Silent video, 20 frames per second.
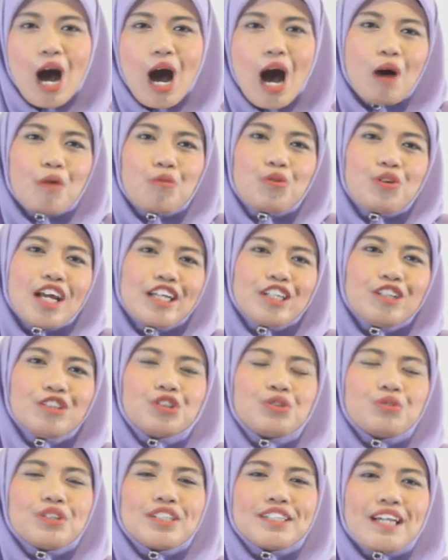I would like you
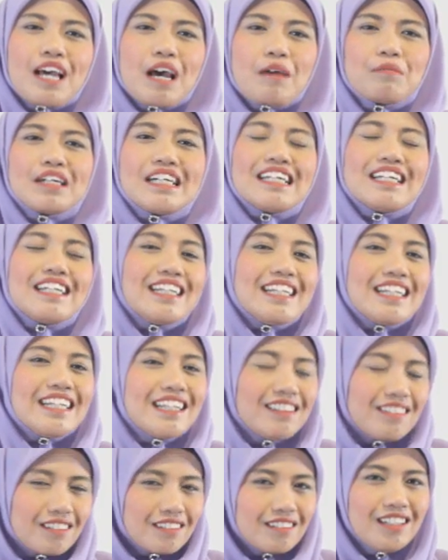to recap a
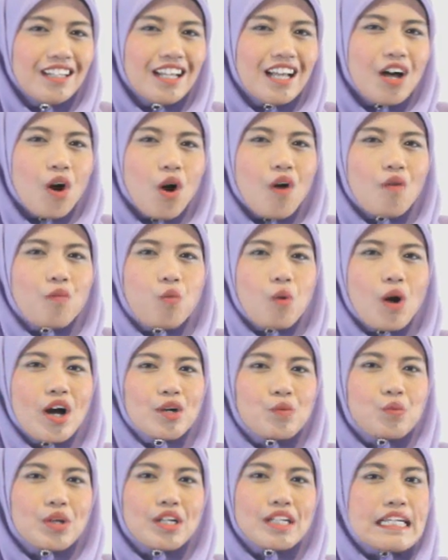little of
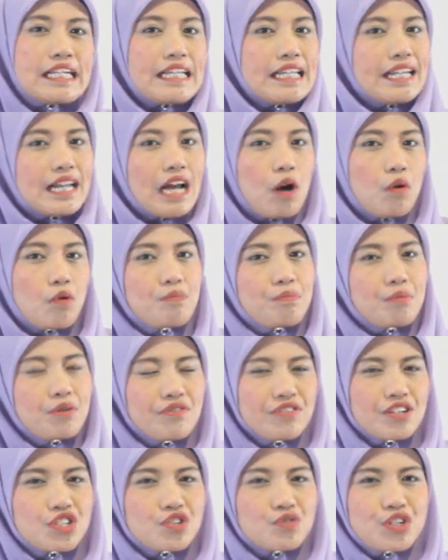what we did in our
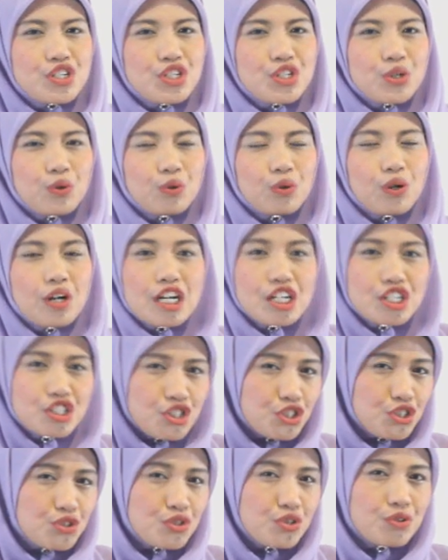previous video.
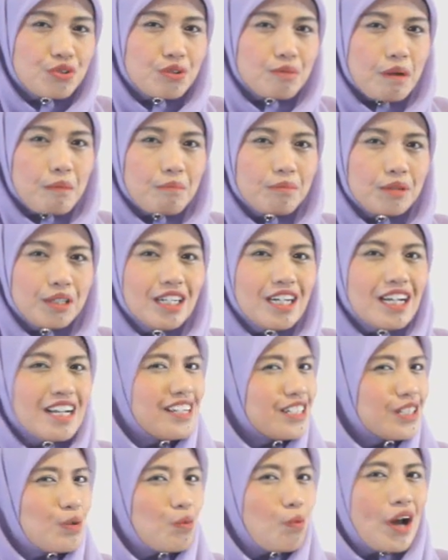Do you remember?
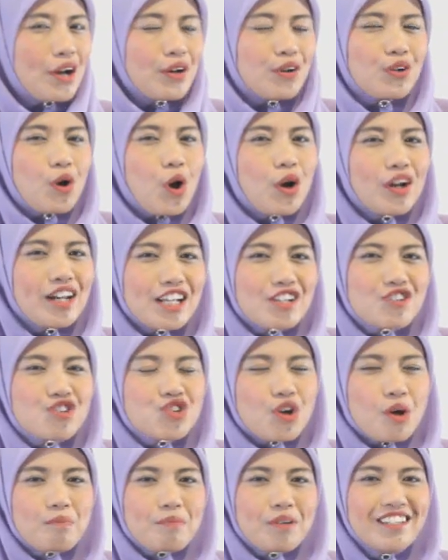The one on online
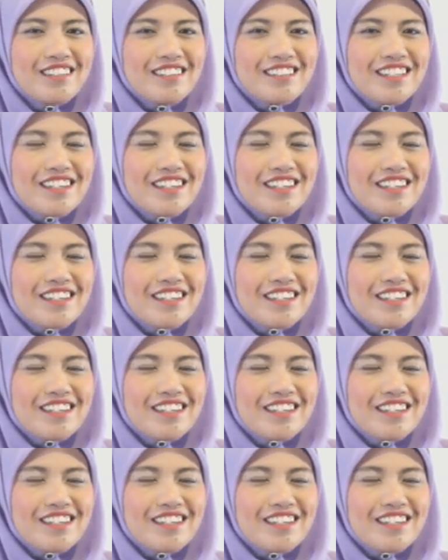shopping?